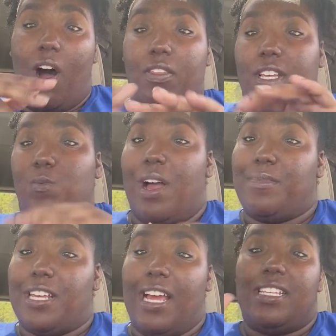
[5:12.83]
all these
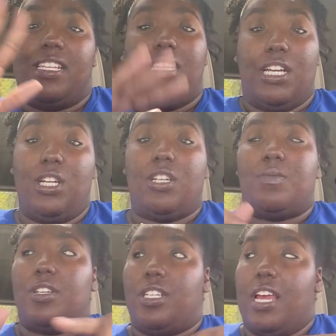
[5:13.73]
websites and
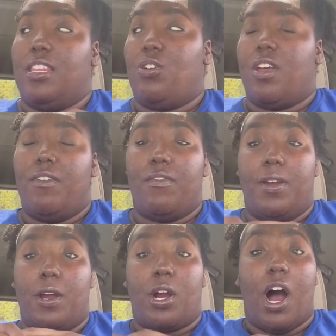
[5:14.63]
dealerships are saying they'll give you for
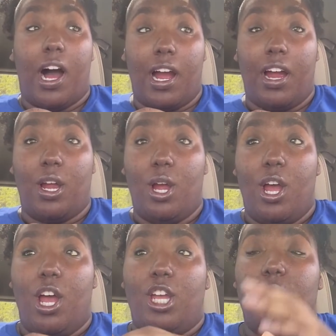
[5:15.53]
your car,
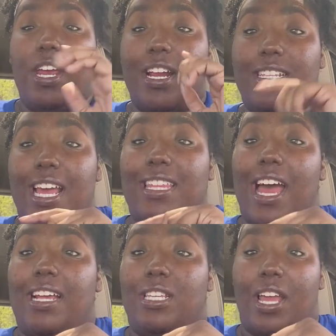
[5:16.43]
you need to take
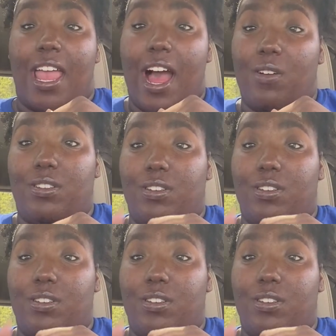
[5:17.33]
that into account.